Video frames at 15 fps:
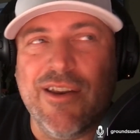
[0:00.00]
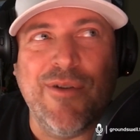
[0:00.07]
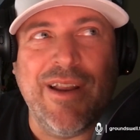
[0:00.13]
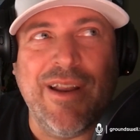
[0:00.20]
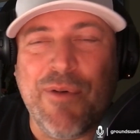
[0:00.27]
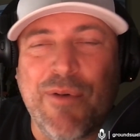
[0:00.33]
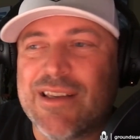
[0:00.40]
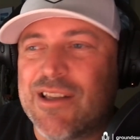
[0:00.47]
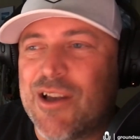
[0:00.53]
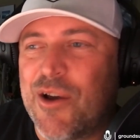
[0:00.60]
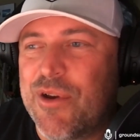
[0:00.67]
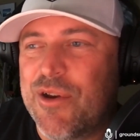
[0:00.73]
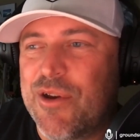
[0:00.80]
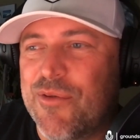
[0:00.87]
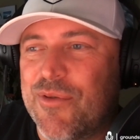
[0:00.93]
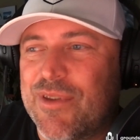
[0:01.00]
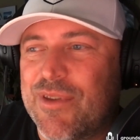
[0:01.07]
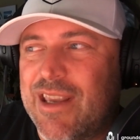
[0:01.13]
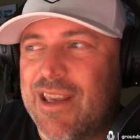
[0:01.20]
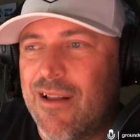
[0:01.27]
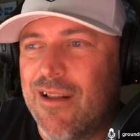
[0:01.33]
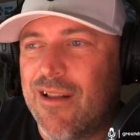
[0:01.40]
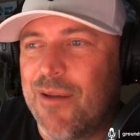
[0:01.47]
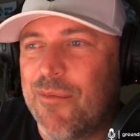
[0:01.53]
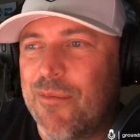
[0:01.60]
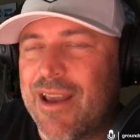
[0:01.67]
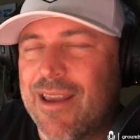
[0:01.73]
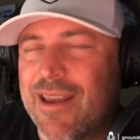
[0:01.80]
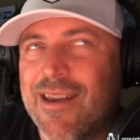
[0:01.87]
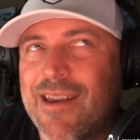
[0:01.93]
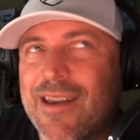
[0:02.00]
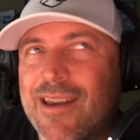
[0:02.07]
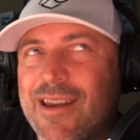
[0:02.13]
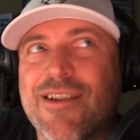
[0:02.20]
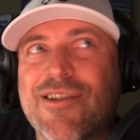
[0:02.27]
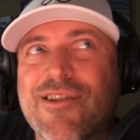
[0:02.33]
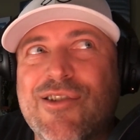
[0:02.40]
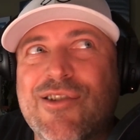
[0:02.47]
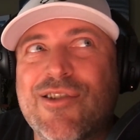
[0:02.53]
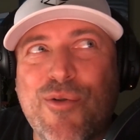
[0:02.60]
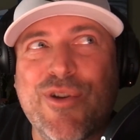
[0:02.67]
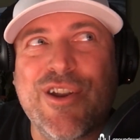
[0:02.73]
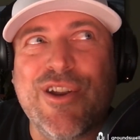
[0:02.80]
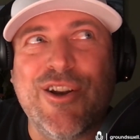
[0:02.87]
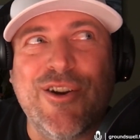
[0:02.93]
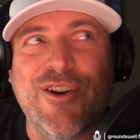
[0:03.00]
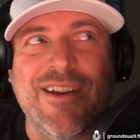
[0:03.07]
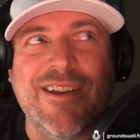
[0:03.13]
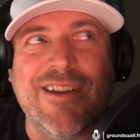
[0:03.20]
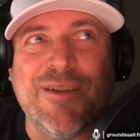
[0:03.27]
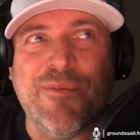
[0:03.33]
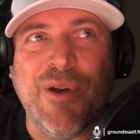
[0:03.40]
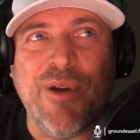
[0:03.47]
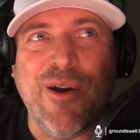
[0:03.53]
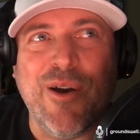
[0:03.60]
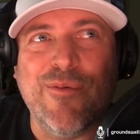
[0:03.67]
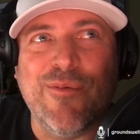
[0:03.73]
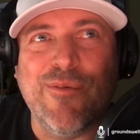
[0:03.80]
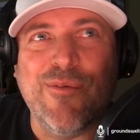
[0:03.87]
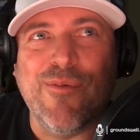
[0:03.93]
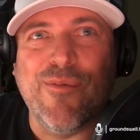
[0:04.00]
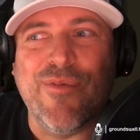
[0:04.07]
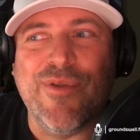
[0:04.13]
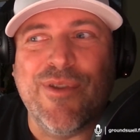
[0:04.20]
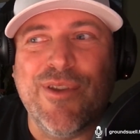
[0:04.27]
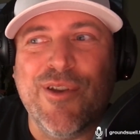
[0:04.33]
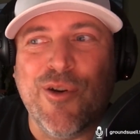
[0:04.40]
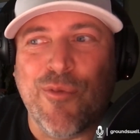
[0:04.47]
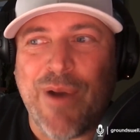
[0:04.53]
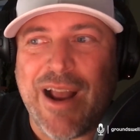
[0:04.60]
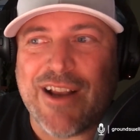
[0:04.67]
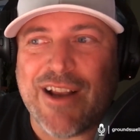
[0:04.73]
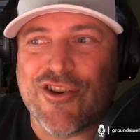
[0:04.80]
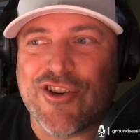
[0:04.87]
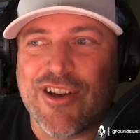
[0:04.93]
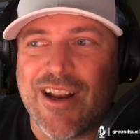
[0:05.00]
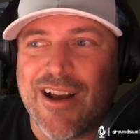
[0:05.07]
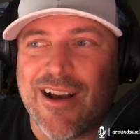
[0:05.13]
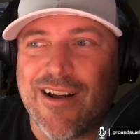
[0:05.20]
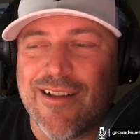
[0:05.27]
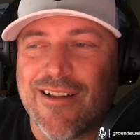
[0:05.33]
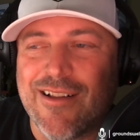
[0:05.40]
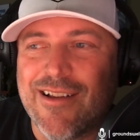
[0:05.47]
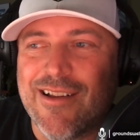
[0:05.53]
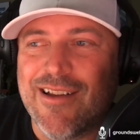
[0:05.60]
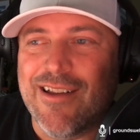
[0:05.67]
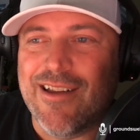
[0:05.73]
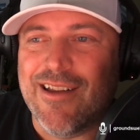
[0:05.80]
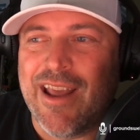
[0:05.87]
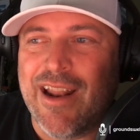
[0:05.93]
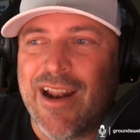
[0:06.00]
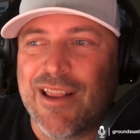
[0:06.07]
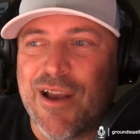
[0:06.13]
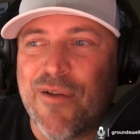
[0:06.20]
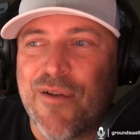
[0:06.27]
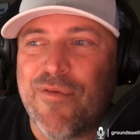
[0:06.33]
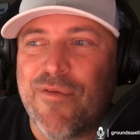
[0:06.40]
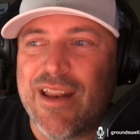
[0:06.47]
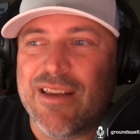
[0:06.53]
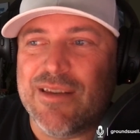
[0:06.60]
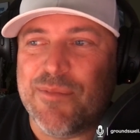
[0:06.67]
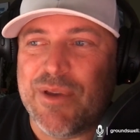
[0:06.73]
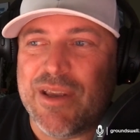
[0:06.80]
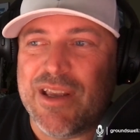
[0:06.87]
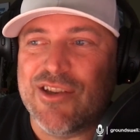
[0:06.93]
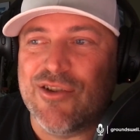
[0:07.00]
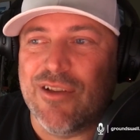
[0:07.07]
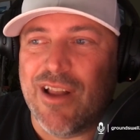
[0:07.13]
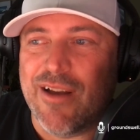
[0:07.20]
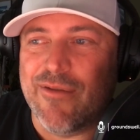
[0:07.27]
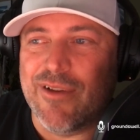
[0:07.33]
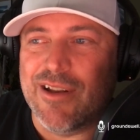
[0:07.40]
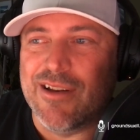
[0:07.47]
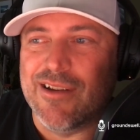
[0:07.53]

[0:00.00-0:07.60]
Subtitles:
And when I saw what you do with tequila, I'm like so curious about your rationale, and I love that it's because you love it.